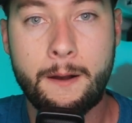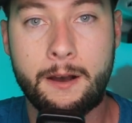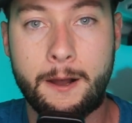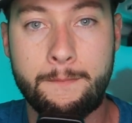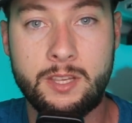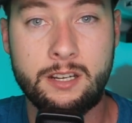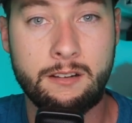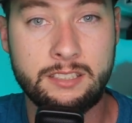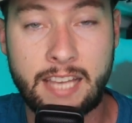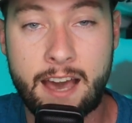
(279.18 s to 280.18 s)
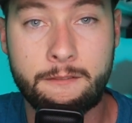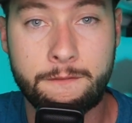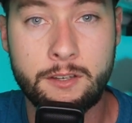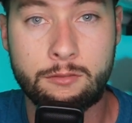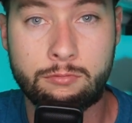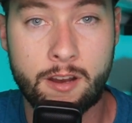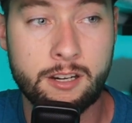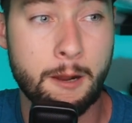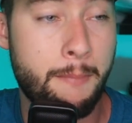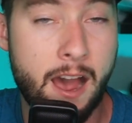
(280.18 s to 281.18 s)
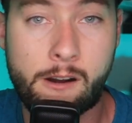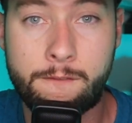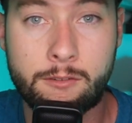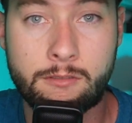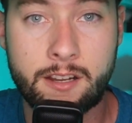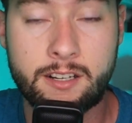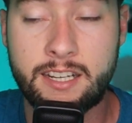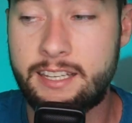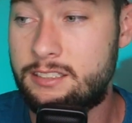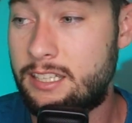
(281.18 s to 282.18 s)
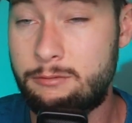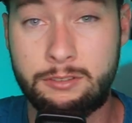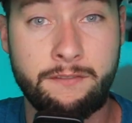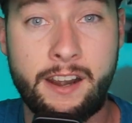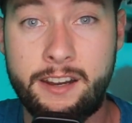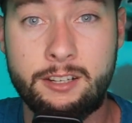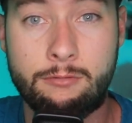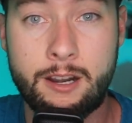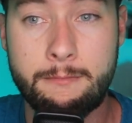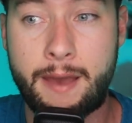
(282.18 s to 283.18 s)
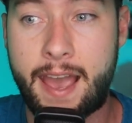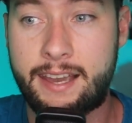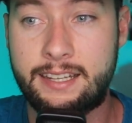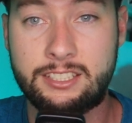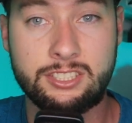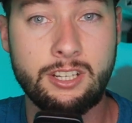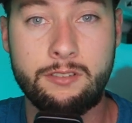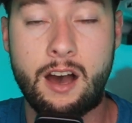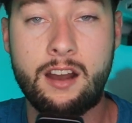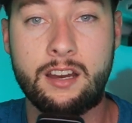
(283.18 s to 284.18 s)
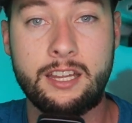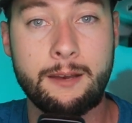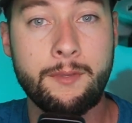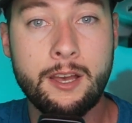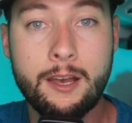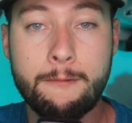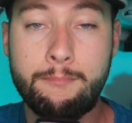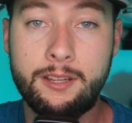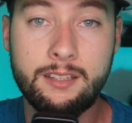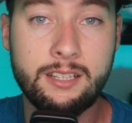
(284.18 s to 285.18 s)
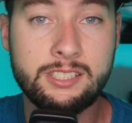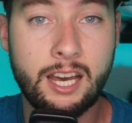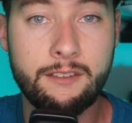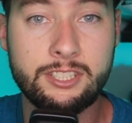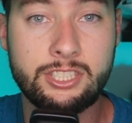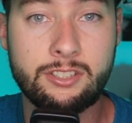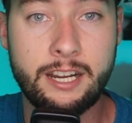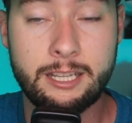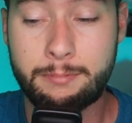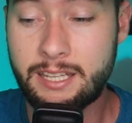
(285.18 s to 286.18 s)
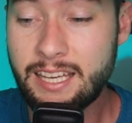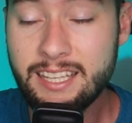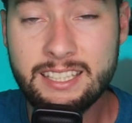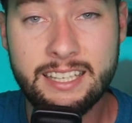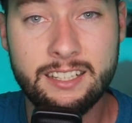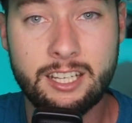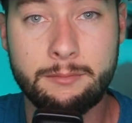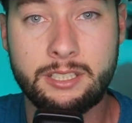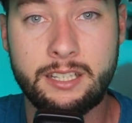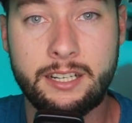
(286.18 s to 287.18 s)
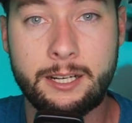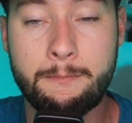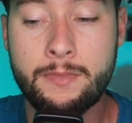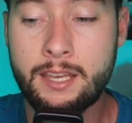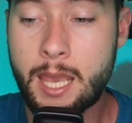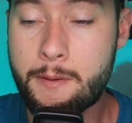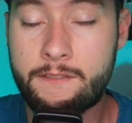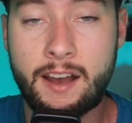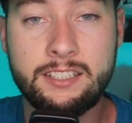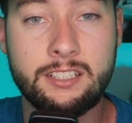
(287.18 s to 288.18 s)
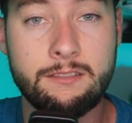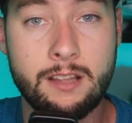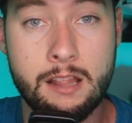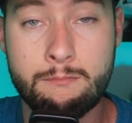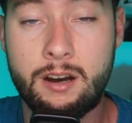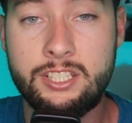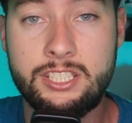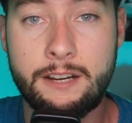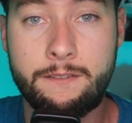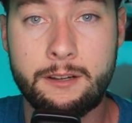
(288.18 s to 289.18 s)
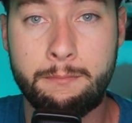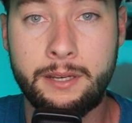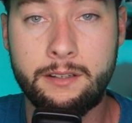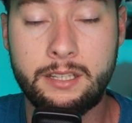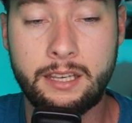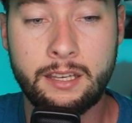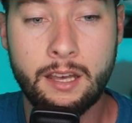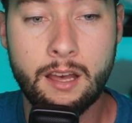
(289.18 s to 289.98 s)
um, you know, a downfield runner, a powerful runner. He he was a very good running back and that's no knock on him, but it's kind of his strength strength, but Etienne comes in here. He provides a much different ability